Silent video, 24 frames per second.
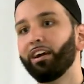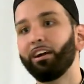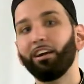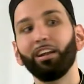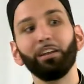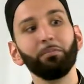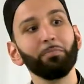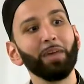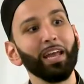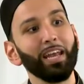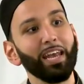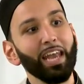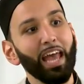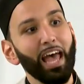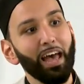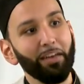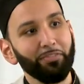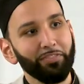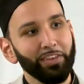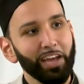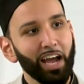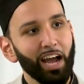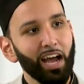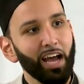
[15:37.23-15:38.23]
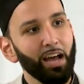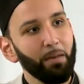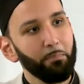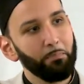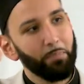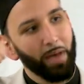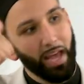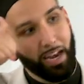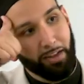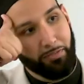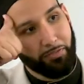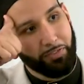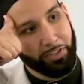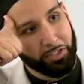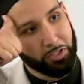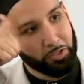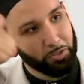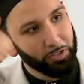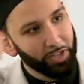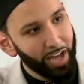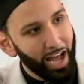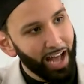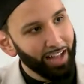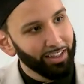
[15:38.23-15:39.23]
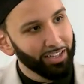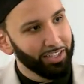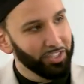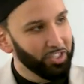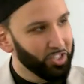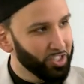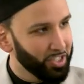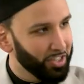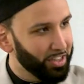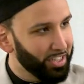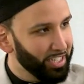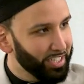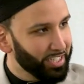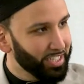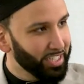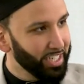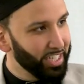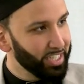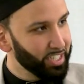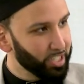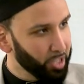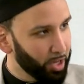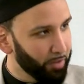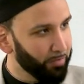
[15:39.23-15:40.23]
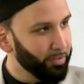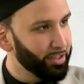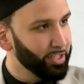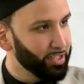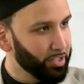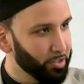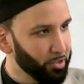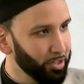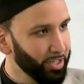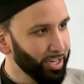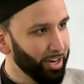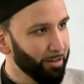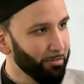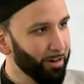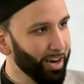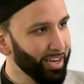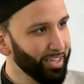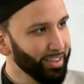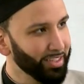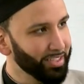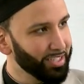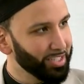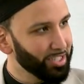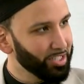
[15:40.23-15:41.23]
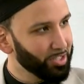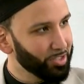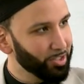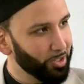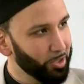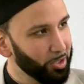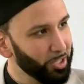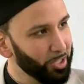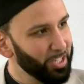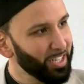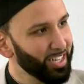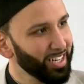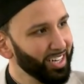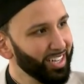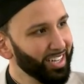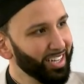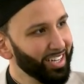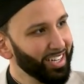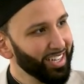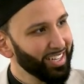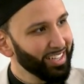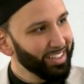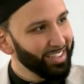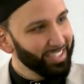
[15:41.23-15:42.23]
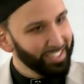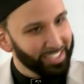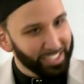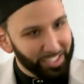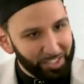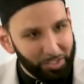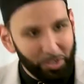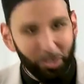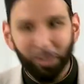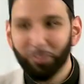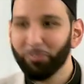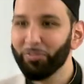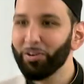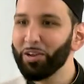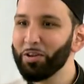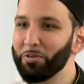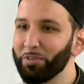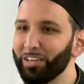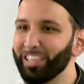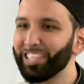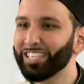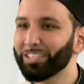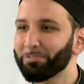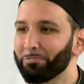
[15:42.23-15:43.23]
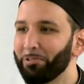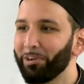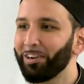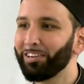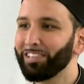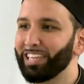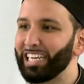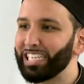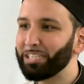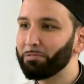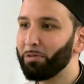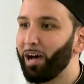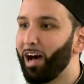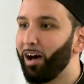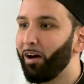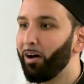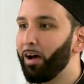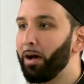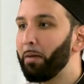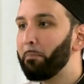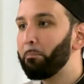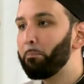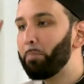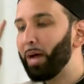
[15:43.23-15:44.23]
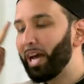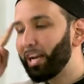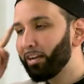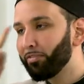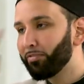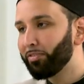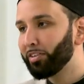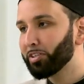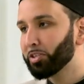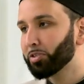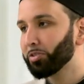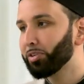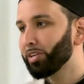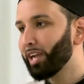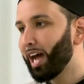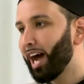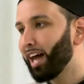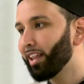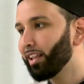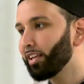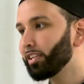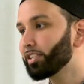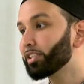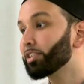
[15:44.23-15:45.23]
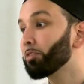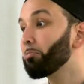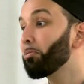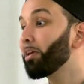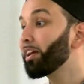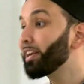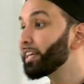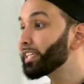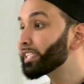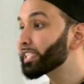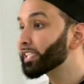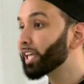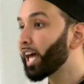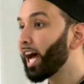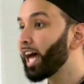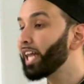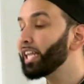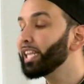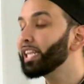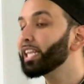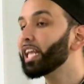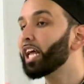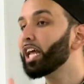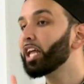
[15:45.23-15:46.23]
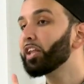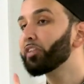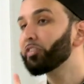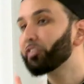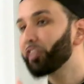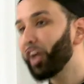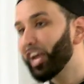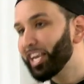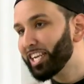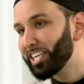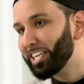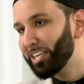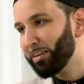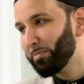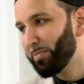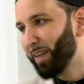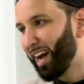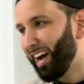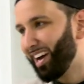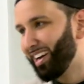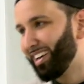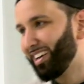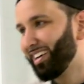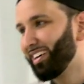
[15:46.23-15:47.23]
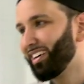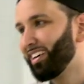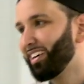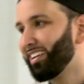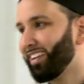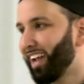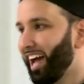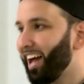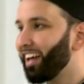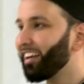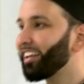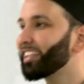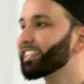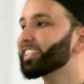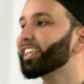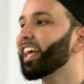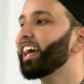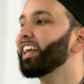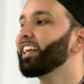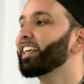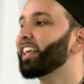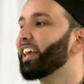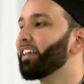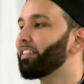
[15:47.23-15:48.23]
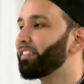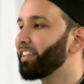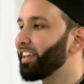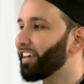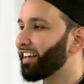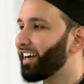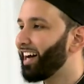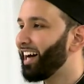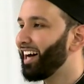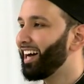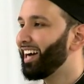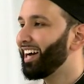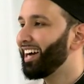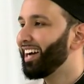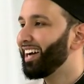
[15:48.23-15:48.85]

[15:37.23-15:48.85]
Ilman nafi'a, beneficial knowledge. This is of this dunya, right? This is good. This is good for you in this world as well. Beneficial knowledge. Wa rizqan tayyiba. Not rizqan kathira.